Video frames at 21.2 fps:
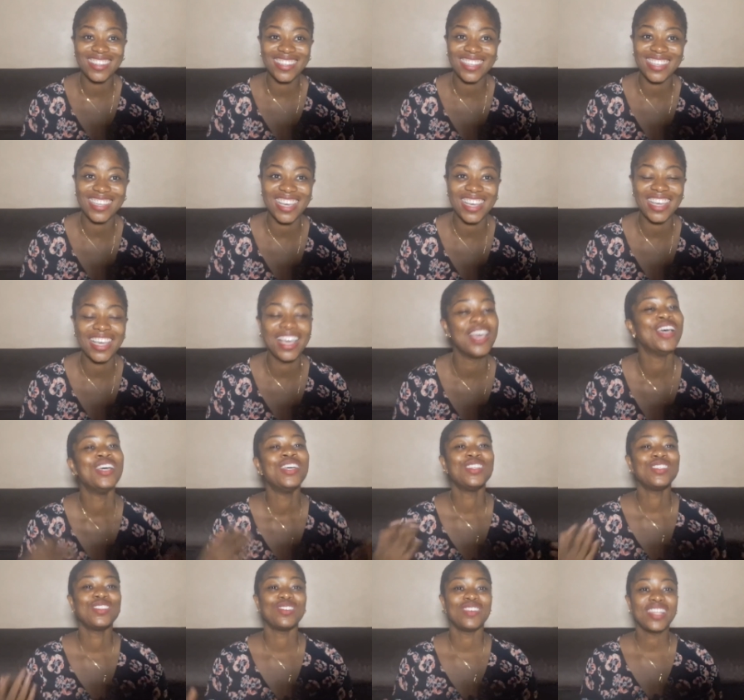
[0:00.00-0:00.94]
Okay,
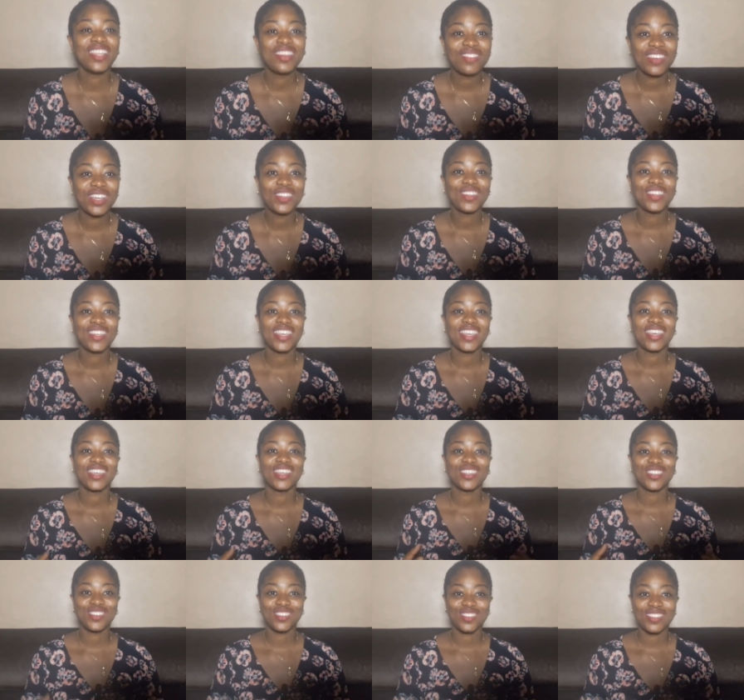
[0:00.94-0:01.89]
so whenever you
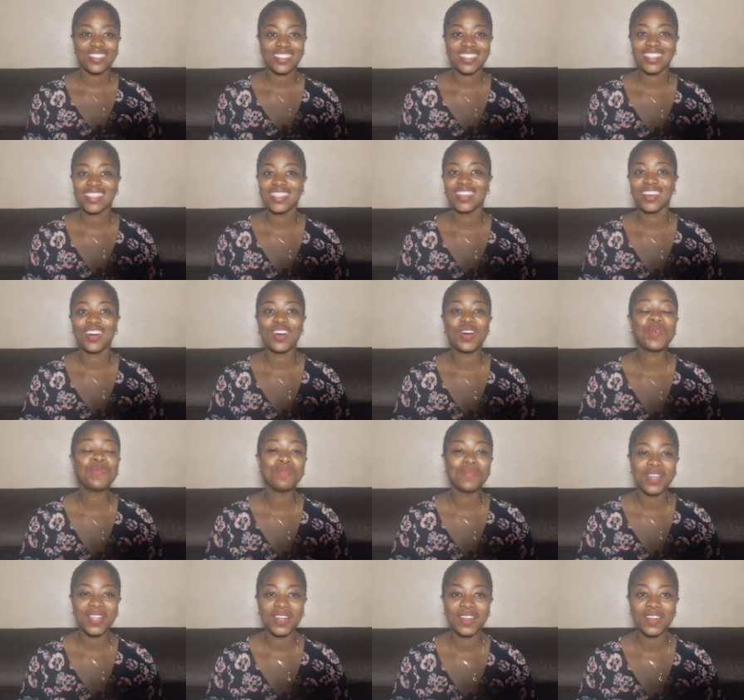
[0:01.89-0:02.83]
hear egusi or
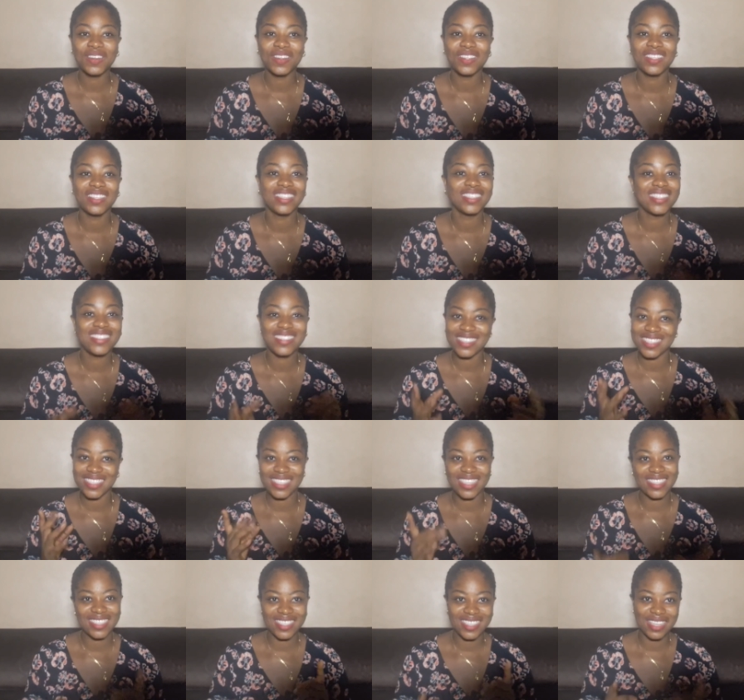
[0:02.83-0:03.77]
melon,
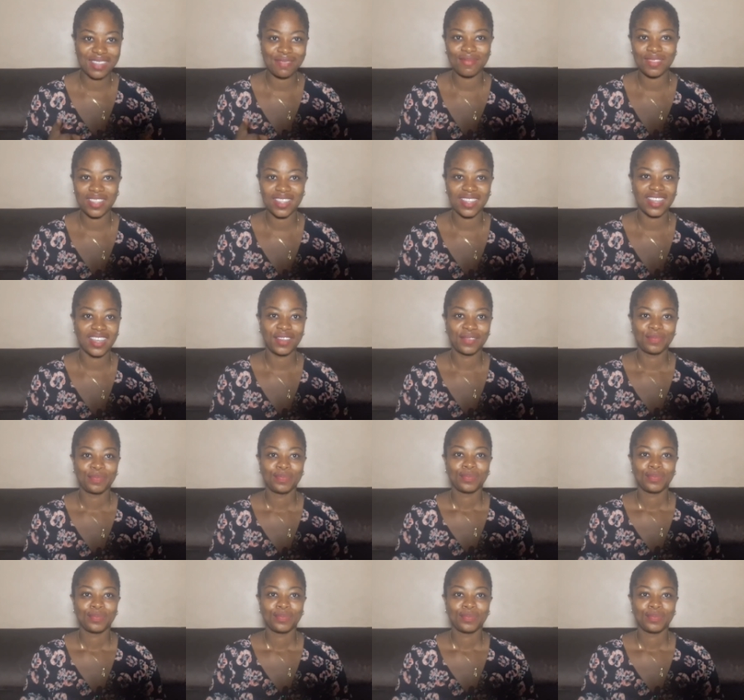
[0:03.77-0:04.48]
it's the same thing.